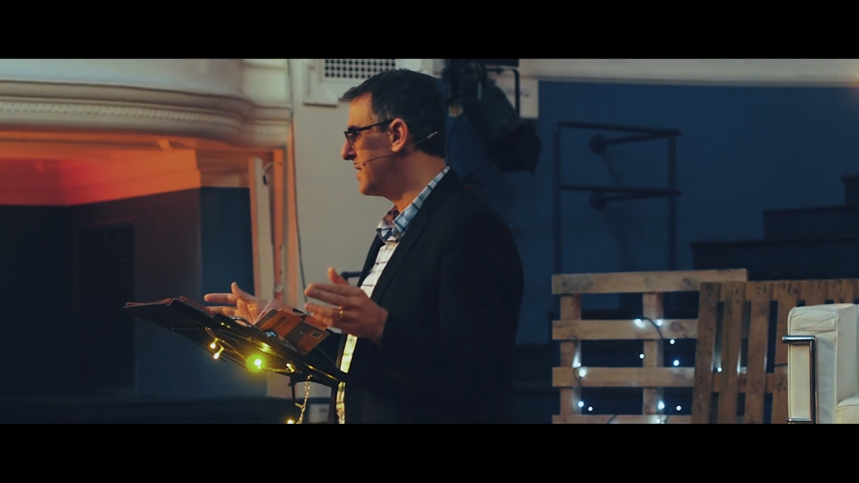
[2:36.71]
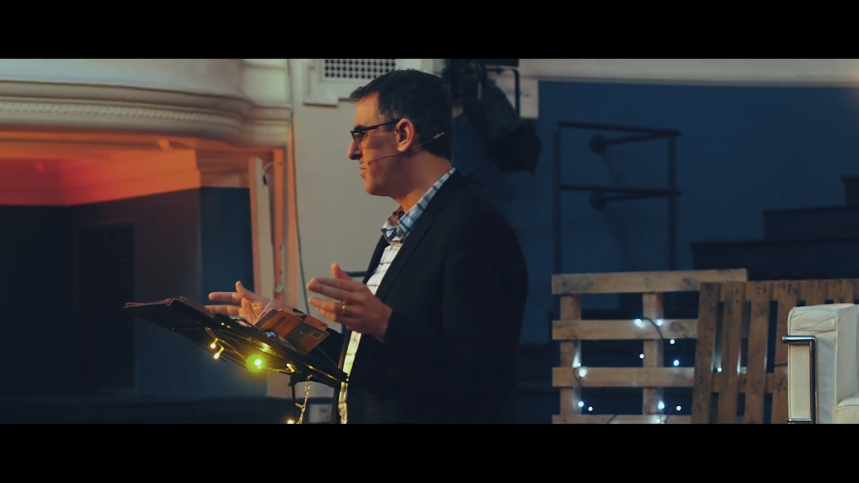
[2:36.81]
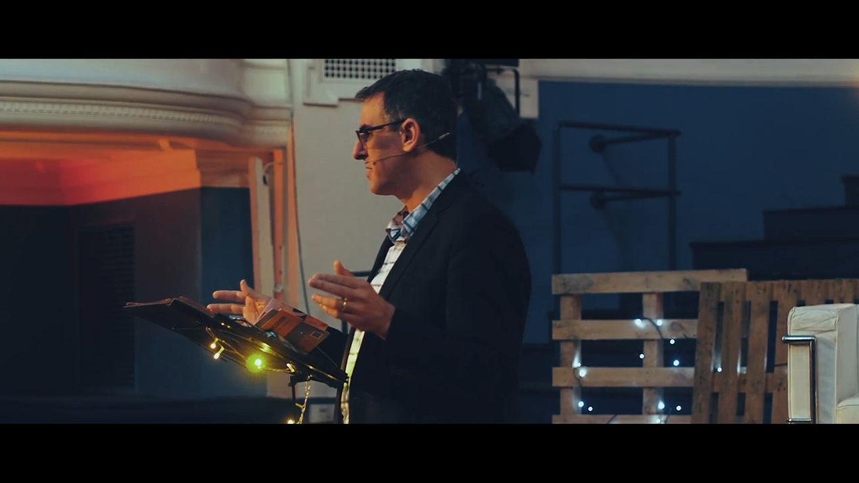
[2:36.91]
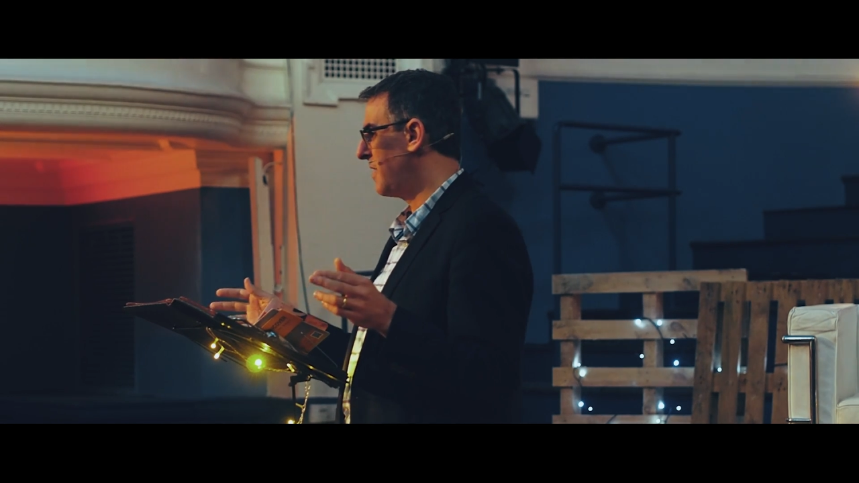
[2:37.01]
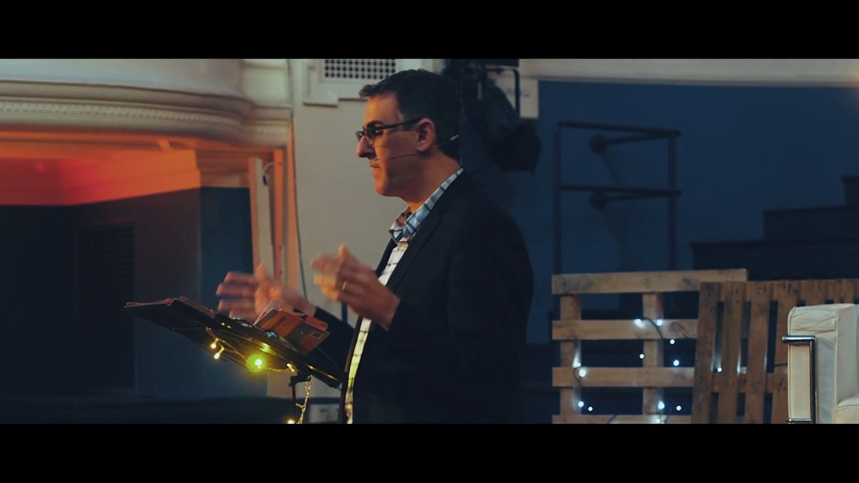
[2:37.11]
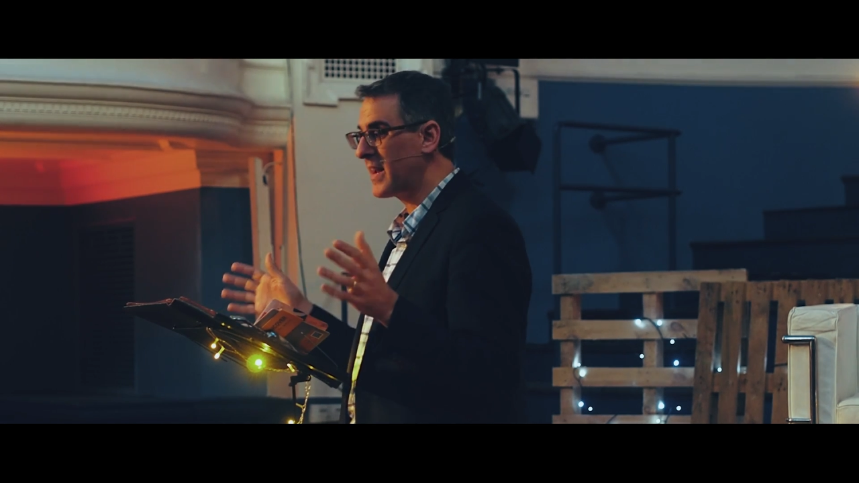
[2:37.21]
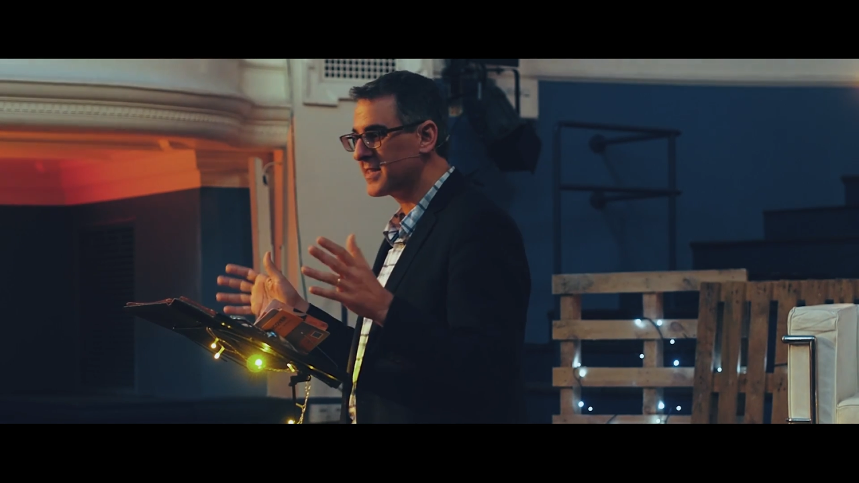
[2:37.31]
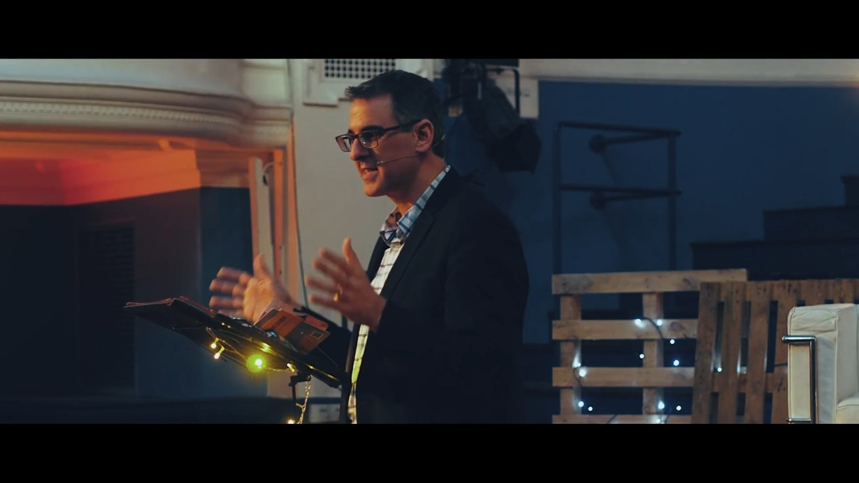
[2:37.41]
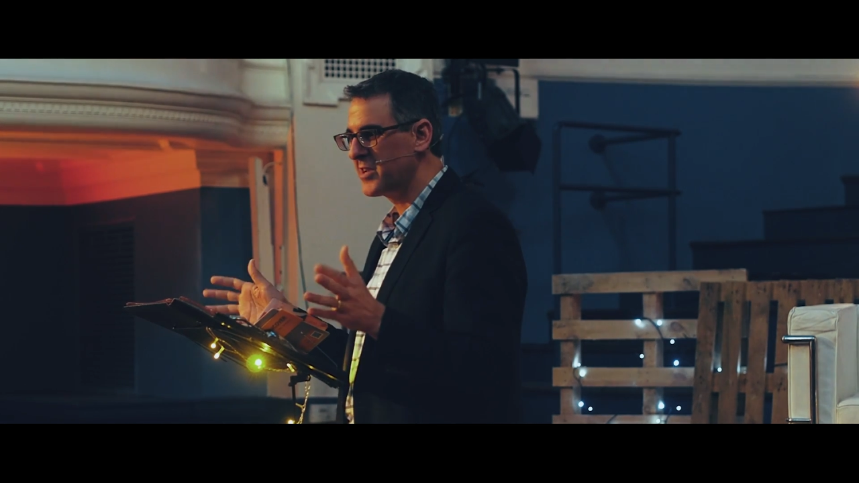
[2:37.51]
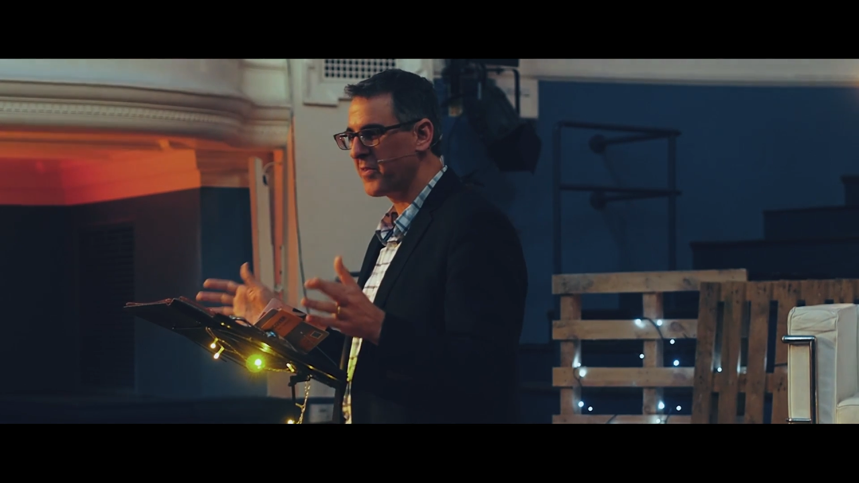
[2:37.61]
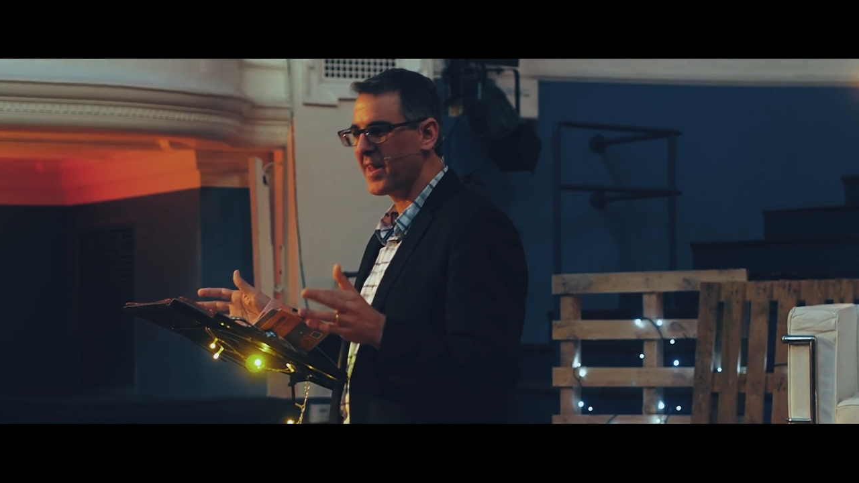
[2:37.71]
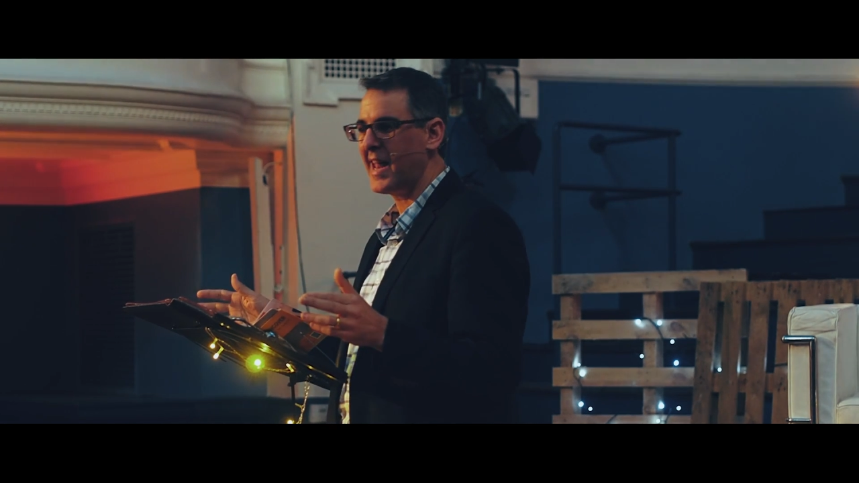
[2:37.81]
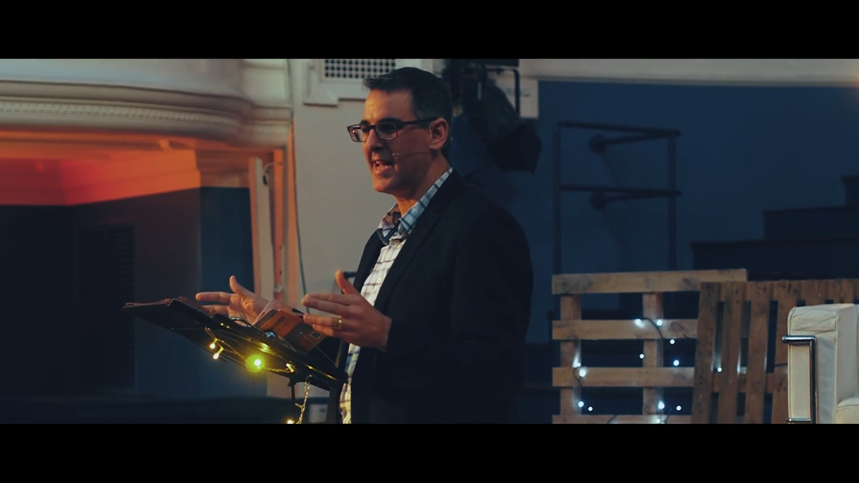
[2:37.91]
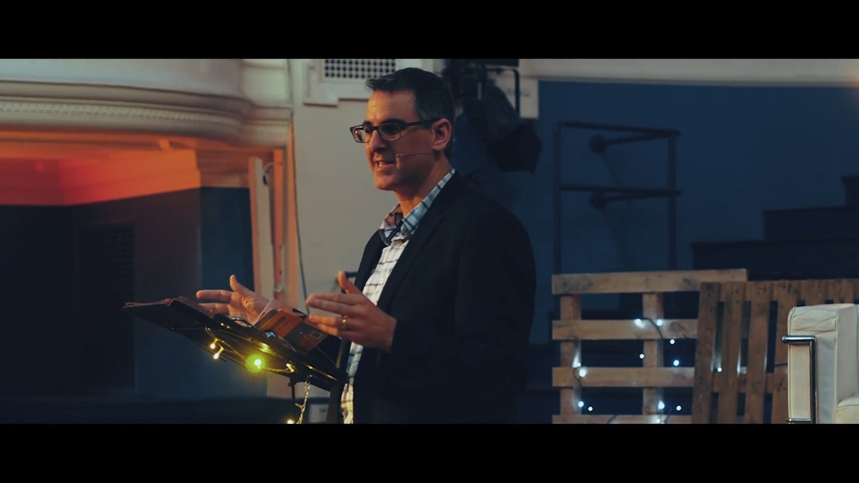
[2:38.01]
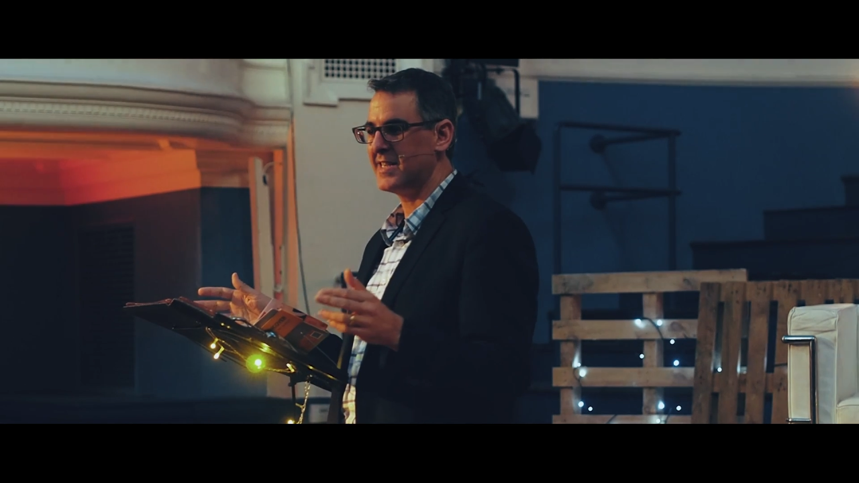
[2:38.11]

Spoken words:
but a fantasy nonetheless,